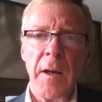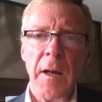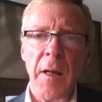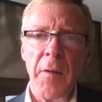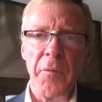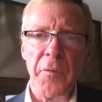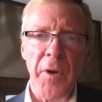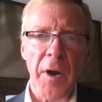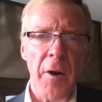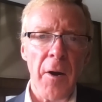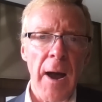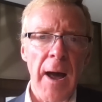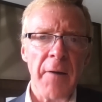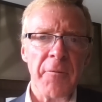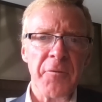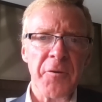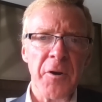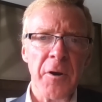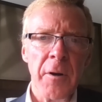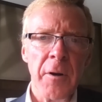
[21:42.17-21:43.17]
And
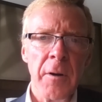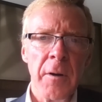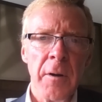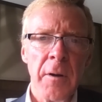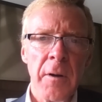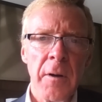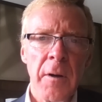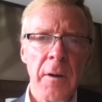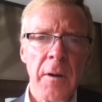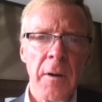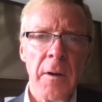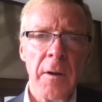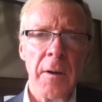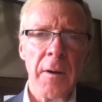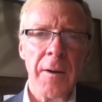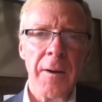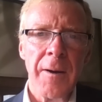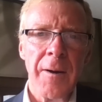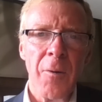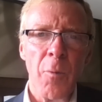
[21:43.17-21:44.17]
thereafter,
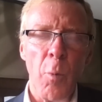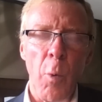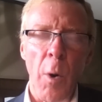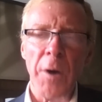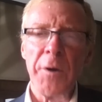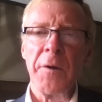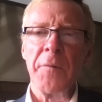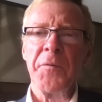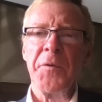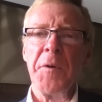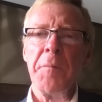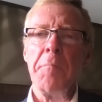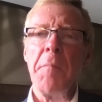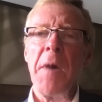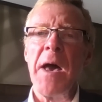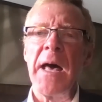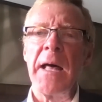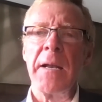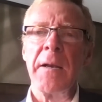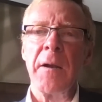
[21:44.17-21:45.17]
one of the
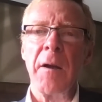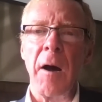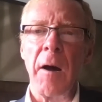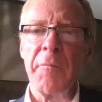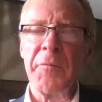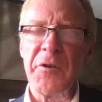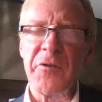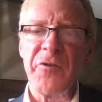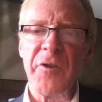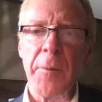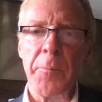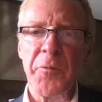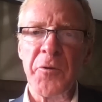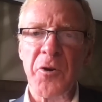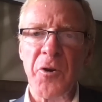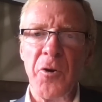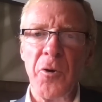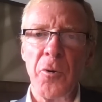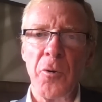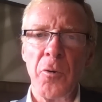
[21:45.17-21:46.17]
men of the ship's
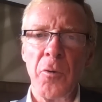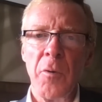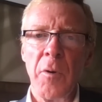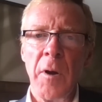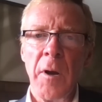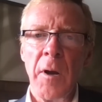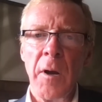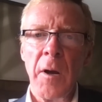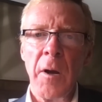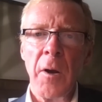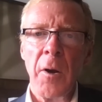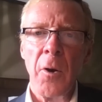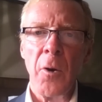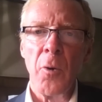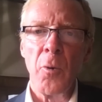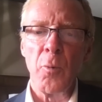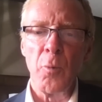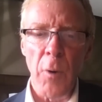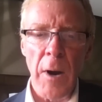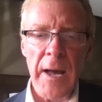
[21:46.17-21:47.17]
crew
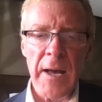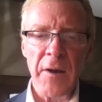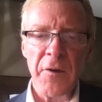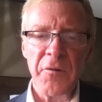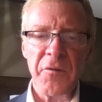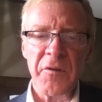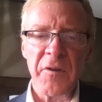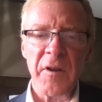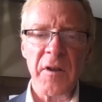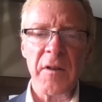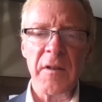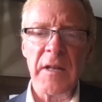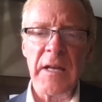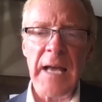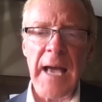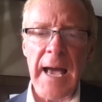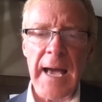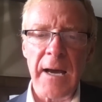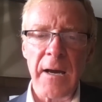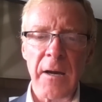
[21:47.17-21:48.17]
raised
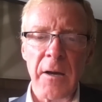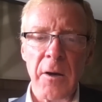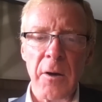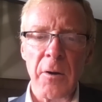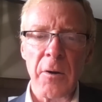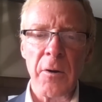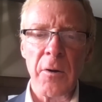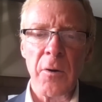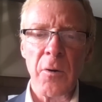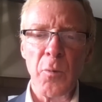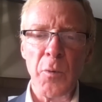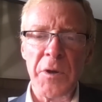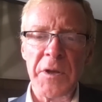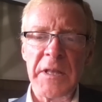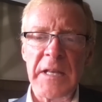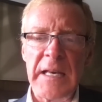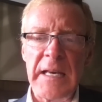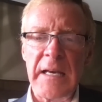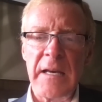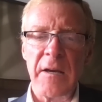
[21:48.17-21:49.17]
the anchor
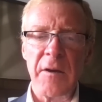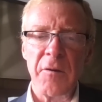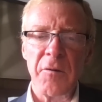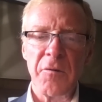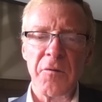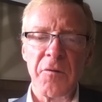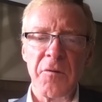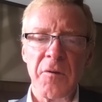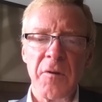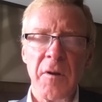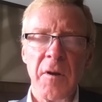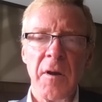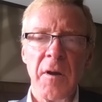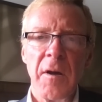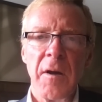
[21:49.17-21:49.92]
with ease.